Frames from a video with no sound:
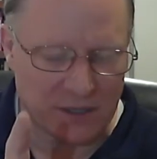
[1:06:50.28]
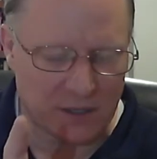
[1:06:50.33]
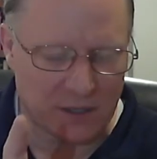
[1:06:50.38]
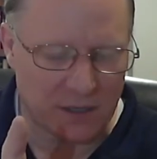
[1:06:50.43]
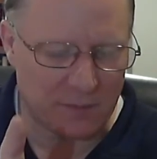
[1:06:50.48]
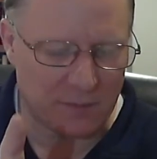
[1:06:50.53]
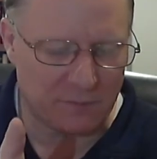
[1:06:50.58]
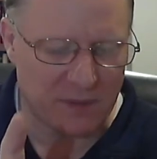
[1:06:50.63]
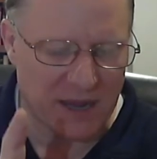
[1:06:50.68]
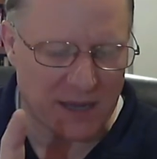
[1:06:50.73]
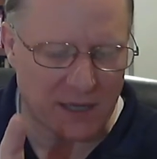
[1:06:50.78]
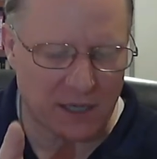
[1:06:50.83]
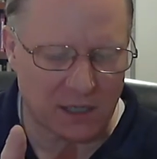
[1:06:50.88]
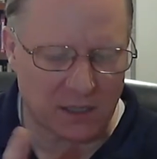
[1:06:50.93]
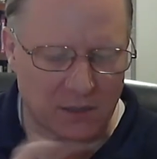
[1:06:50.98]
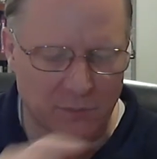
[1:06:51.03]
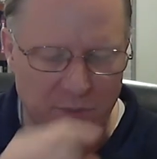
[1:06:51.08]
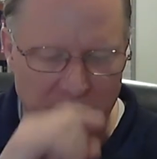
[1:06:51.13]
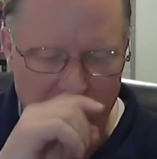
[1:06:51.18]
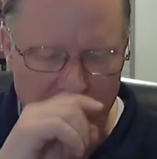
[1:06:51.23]
unpack it a
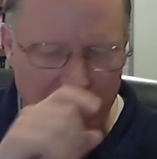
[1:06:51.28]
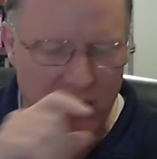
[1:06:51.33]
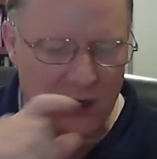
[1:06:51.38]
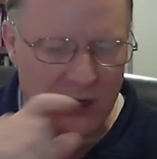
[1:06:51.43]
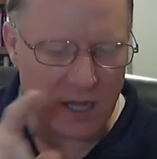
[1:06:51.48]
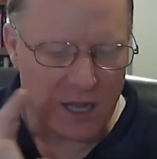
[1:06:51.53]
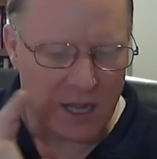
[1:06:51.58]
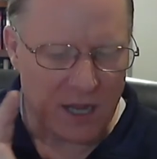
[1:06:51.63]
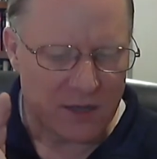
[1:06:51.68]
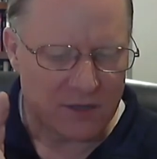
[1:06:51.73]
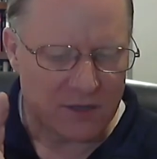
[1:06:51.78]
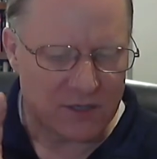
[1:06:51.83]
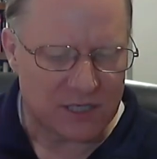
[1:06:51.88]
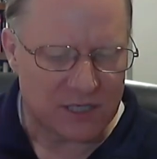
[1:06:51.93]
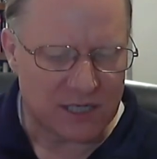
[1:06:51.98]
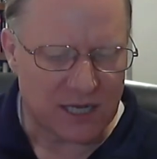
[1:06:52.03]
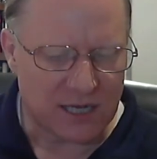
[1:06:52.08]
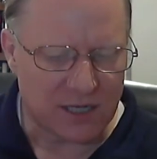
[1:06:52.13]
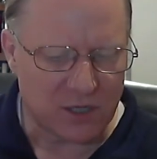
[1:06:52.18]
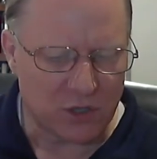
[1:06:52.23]
little bit, right? He's
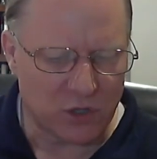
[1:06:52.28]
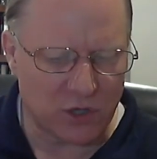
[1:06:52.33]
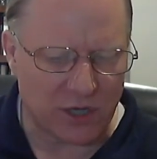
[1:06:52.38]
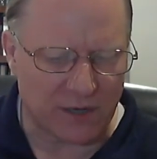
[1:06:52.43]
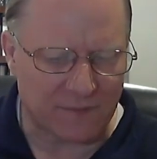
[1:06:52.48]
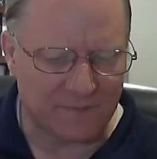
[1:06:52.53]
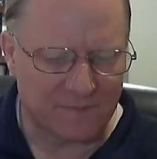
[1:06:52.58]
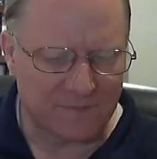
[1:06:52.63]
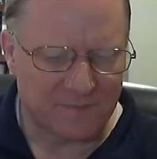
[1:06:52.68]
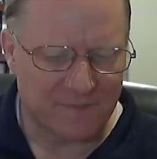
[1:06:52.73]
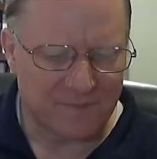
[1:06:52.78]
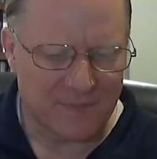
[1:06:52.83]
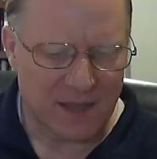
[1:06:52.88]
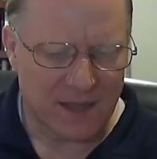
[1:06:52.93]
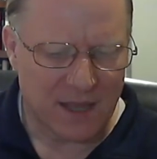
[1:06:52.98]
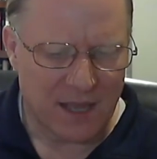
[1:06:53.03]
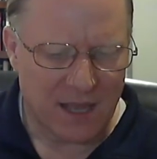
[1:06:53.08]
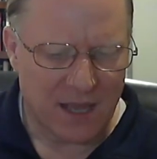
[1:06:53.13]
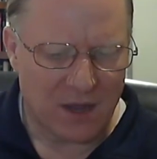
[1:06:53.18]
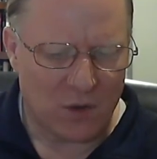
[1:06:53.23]
saying, look,
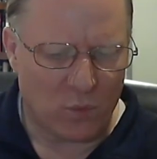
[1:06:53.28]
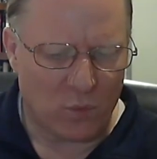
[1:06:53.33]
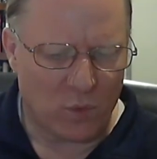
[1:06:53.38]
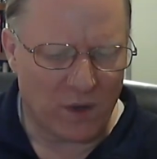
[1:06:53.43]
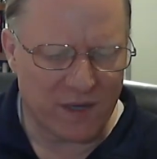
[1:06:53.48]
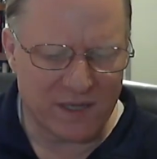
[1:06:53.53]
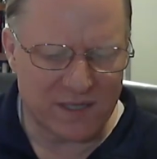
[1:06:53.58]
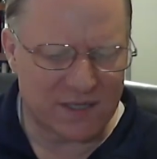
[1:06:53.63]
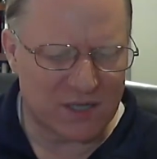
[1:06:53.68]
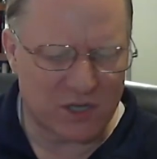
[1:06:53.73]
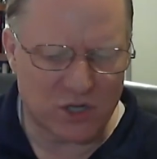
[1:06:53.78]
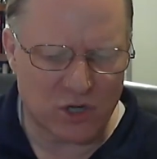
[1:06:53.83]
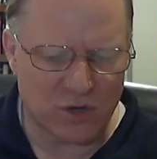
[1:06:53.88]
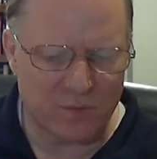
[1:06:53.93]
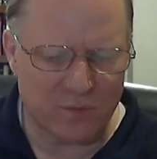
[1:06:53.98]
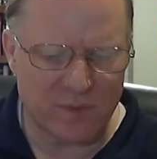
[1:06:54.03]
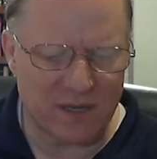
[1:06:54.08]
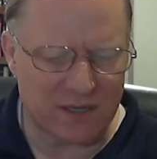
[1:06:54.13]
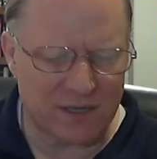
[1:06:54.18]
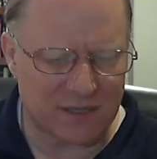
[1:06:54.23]
what is
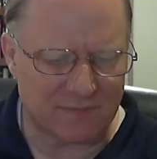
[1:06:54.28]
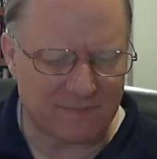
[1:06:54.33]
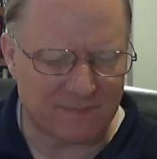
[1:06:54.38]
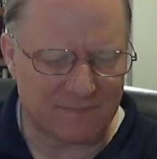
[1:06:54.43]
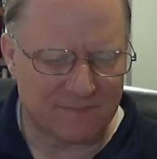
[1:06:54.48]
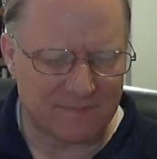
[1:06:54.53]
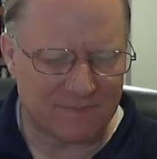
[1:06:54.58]
determinism?